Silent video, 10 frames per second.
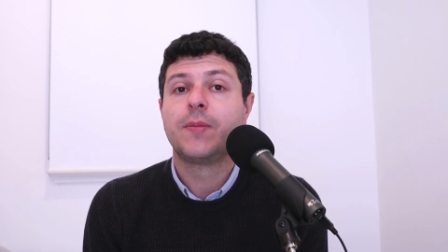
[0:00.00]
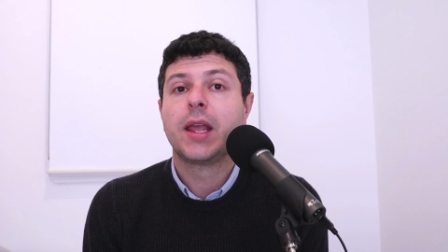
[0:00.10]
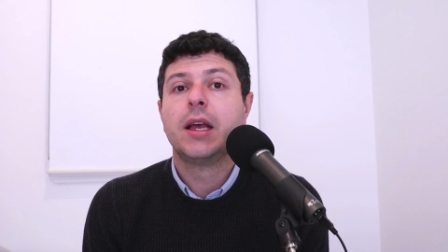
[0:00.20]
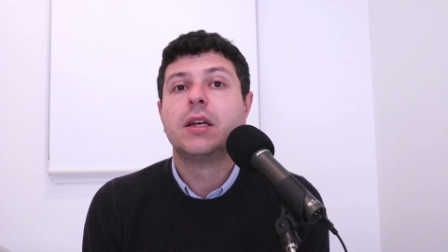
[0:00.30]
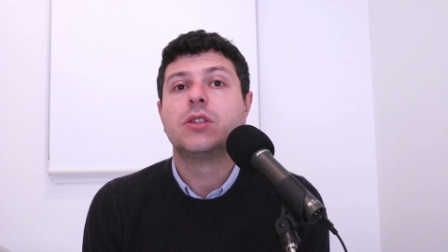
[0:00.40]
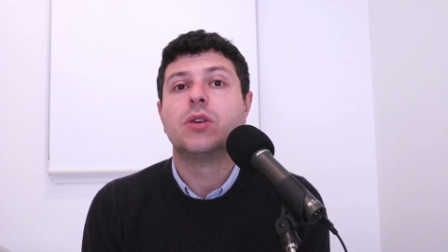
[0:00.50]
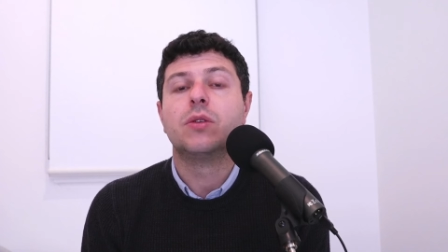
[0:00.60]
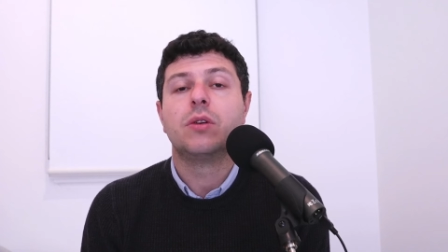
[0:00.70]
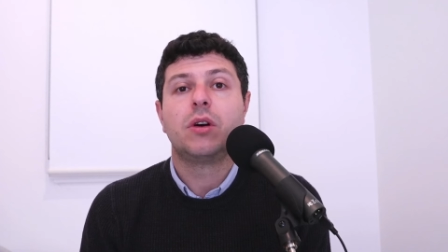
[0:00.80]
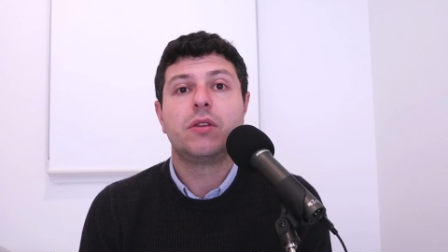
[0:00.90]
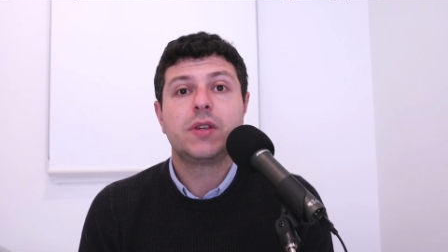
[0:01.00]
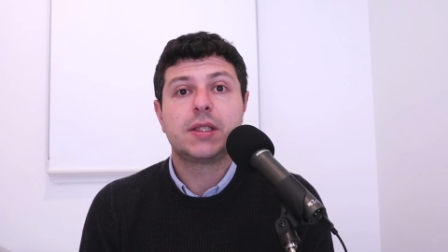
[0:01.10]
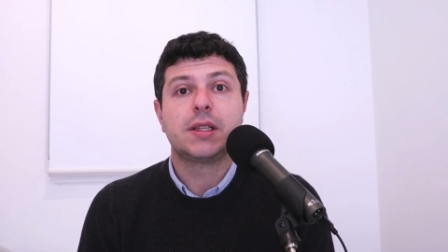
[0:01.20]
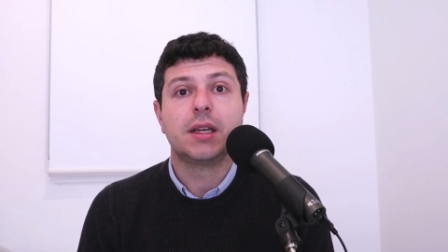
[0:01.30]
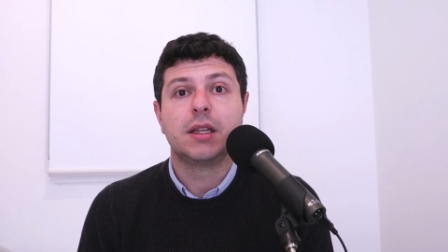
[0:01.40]
So,
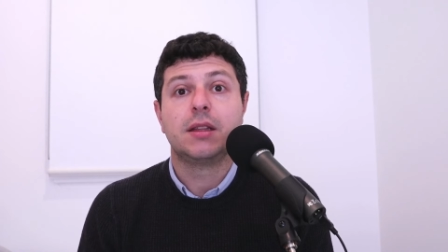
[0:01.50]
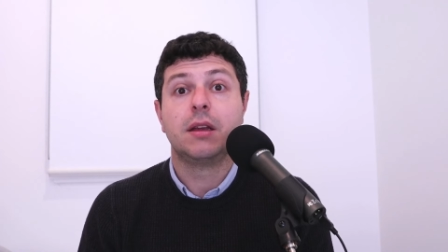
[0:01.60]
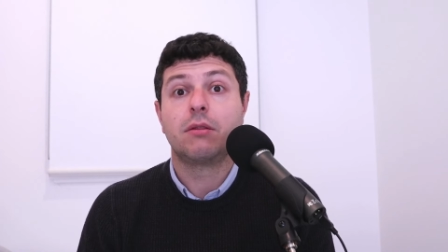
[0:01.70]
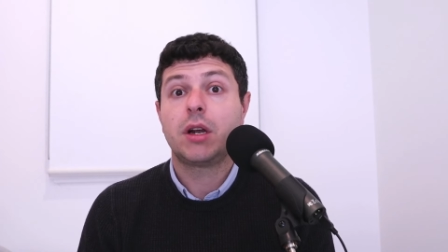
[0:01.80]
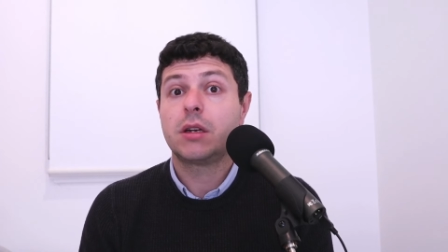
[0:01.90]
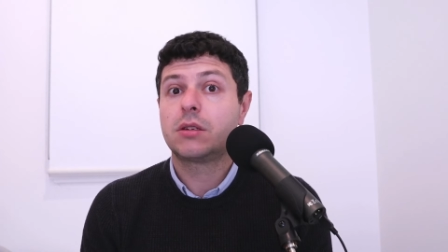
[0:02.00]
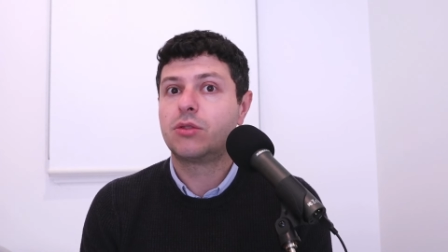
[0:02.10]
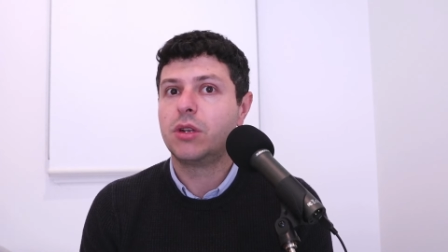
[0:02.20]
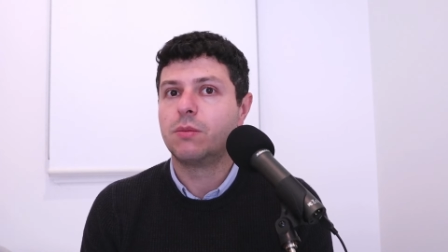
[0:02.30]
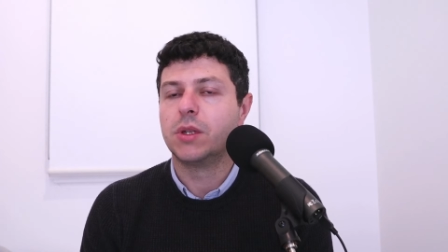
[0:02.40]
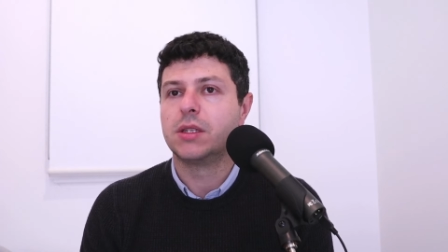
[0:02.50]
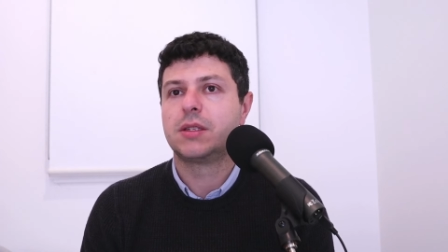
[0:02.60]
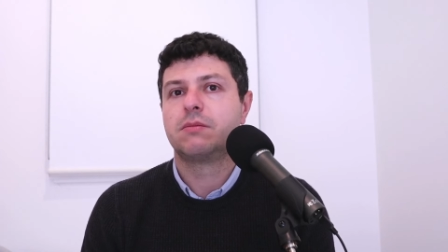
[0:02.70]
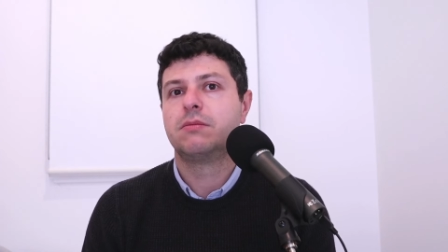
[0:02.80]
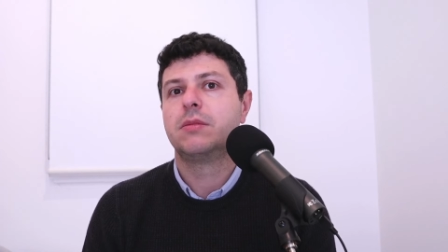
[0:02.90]
obviously, there are
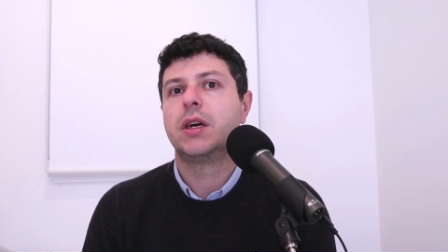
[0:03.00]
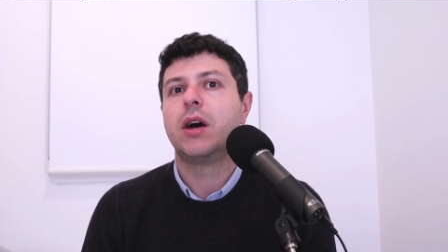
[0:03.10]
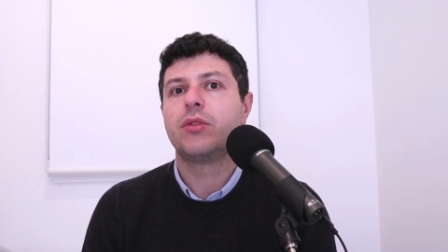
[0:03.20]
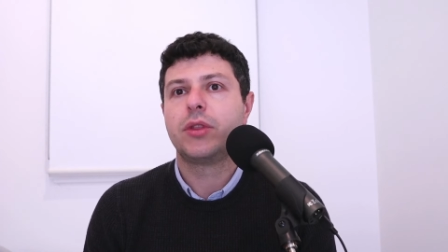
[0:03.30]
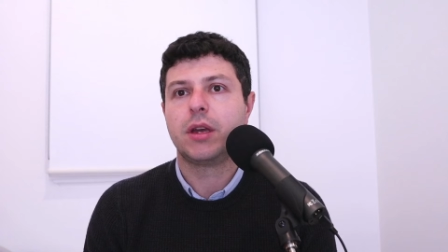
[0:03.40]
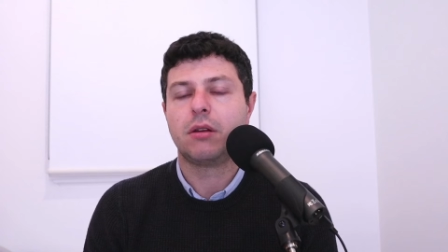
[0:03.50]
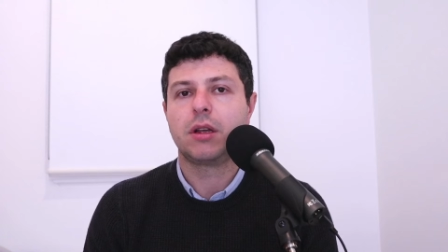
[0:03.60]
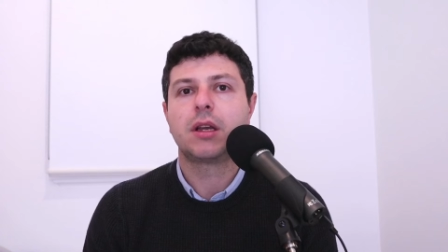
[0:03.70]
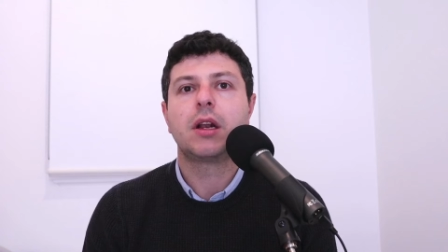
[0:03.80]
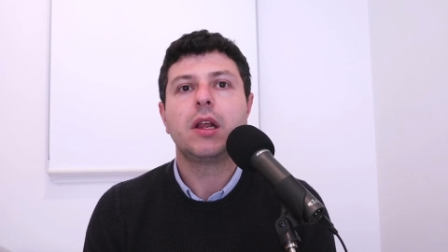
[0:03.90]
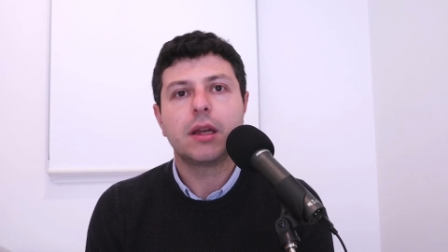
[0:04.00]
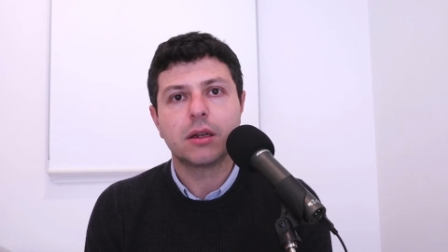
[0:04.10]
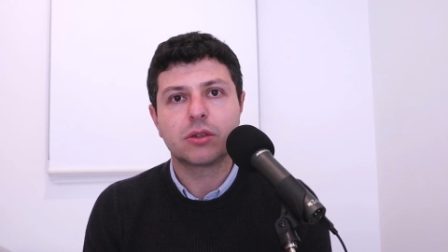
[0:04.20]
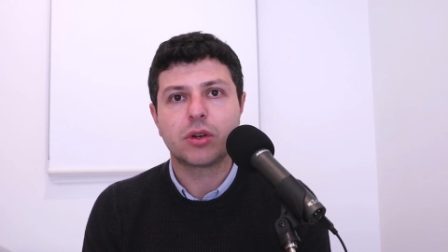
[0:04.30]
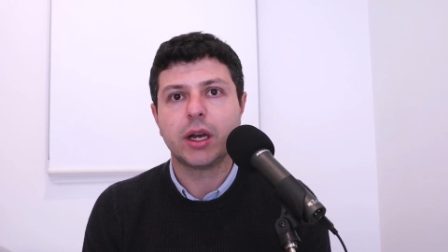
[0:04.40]
treatments out there in
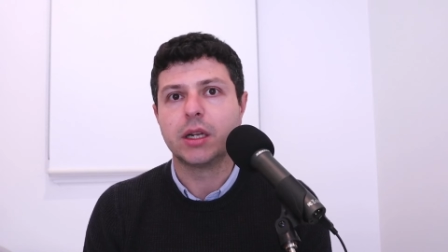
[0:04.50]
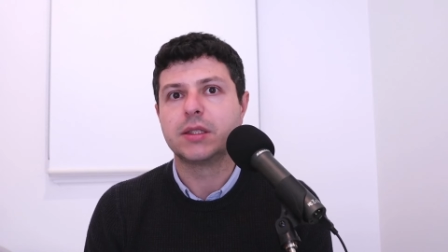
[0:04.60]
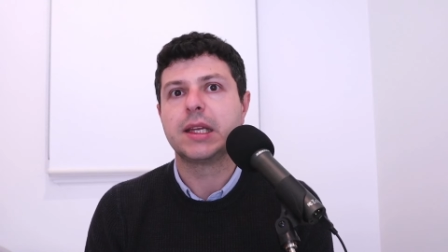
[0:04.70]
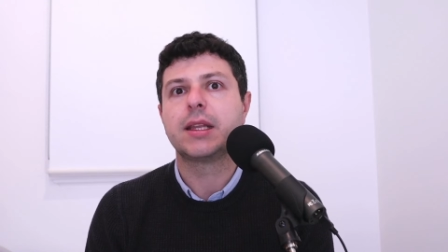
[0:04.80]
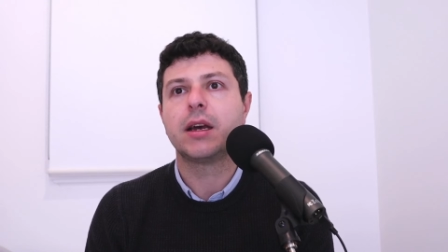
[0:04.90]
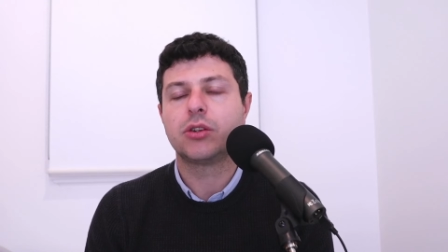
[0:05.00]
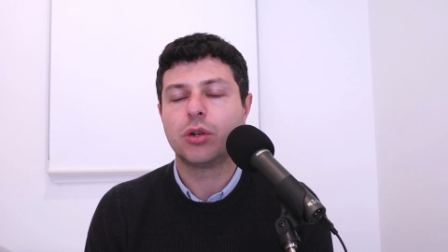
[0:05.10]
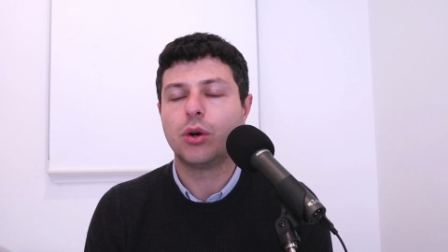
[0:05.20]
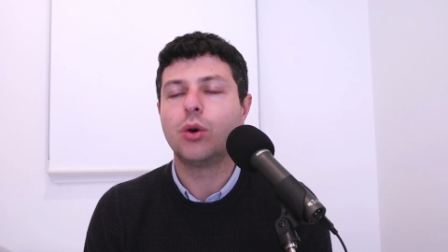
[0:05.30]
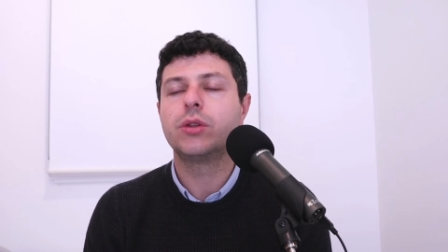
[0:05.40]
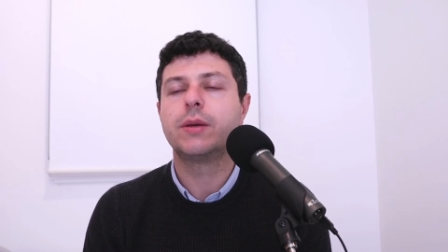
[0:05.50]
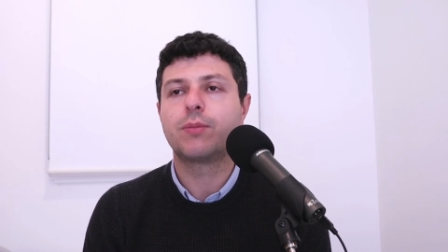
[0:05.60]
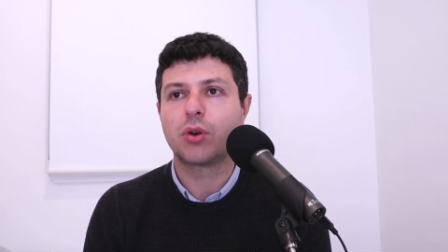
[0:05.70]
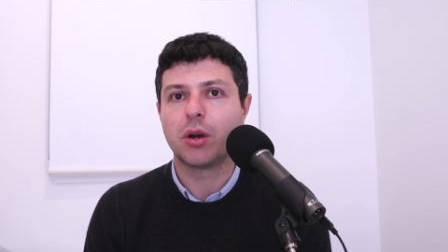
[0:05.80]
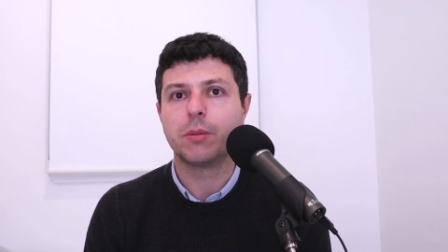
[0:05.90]
clinical trials that hold the
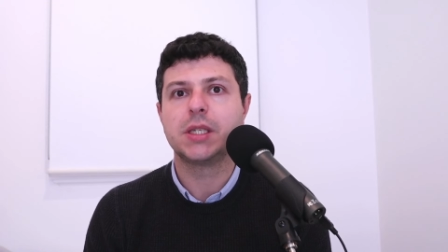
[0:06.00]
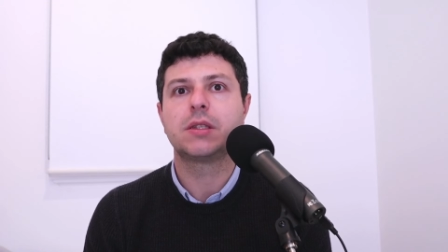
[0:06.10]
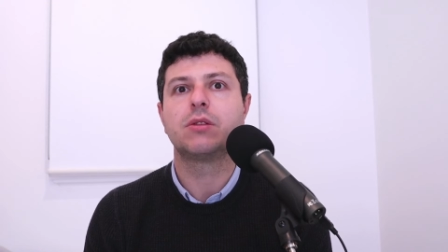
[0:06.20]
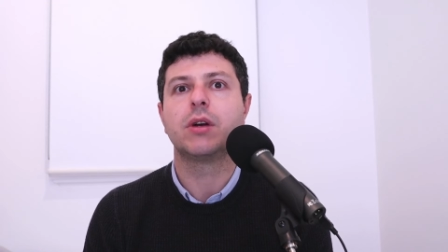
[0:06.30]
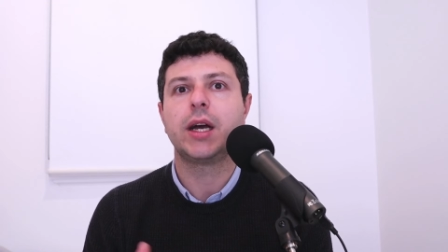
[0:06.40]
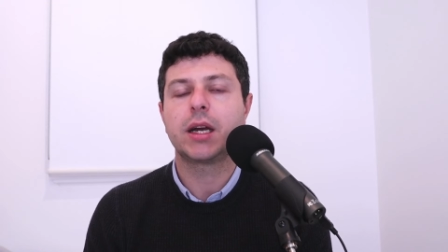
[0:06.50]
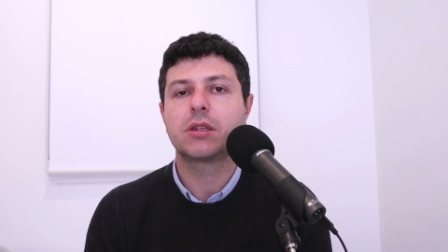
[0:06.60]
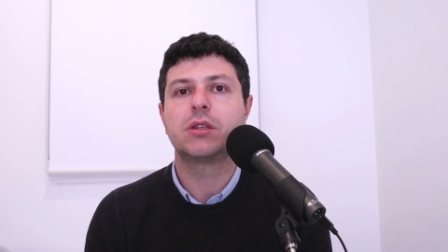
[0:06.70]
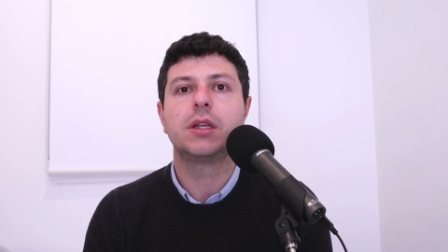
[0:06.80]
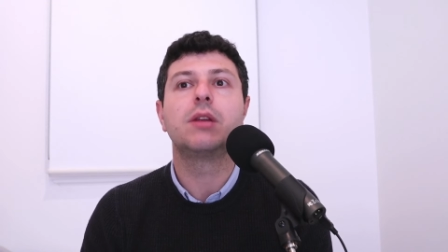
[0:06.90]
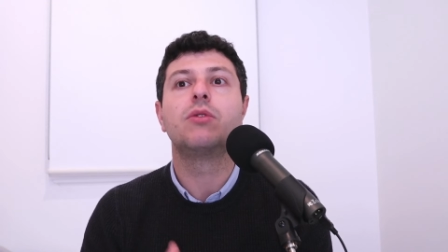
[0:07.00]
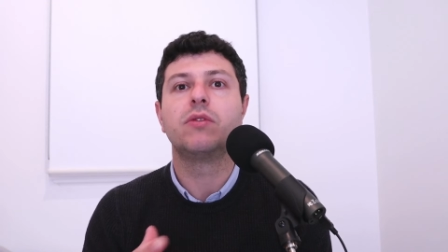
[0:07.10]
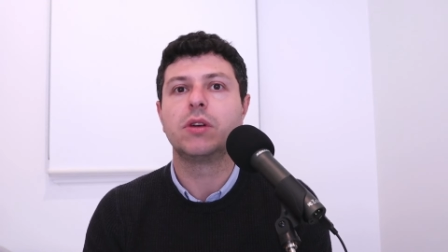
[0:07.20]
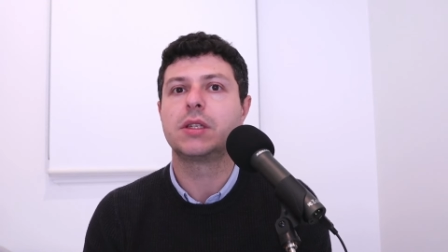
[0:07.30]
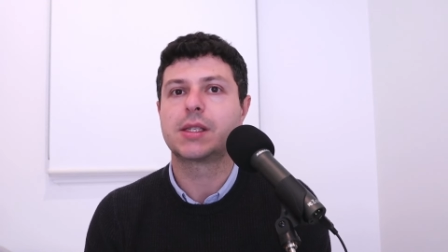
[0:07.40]
promise to actually
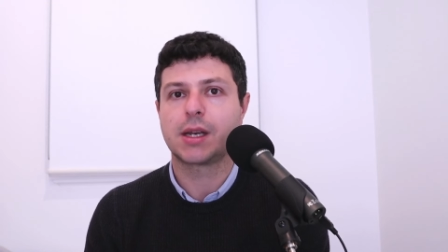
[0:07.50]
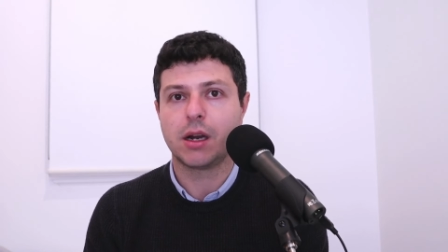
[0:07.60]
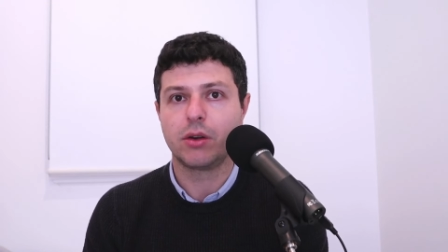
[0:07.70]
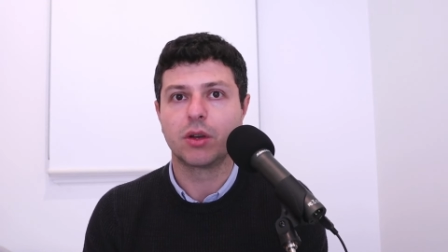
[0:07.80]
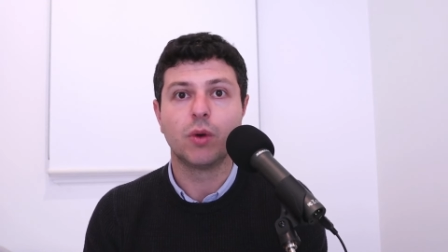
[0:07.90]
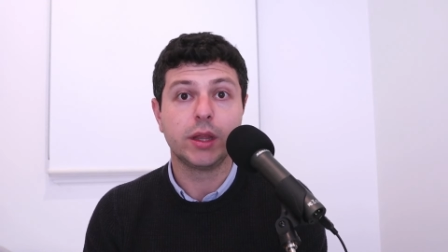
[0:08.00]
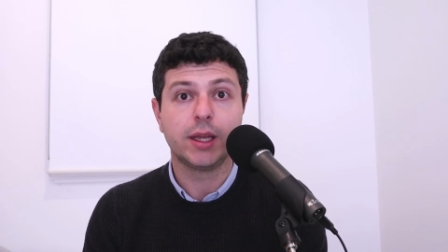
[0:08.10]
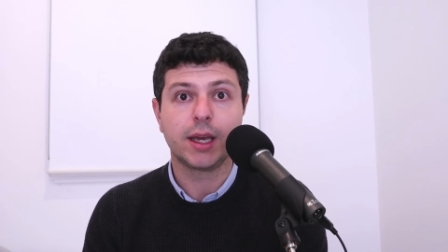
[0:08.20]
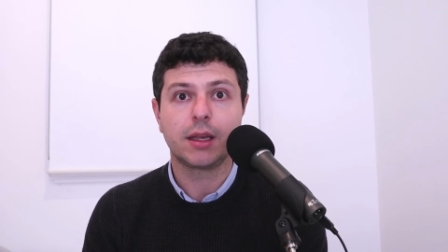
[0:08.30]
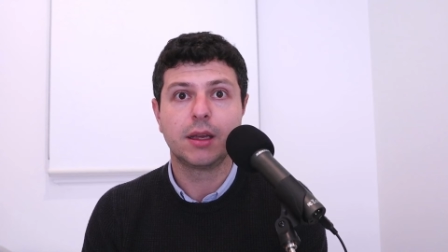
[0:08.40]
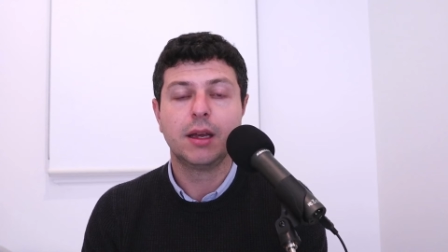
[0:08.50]
reverse scarring one day.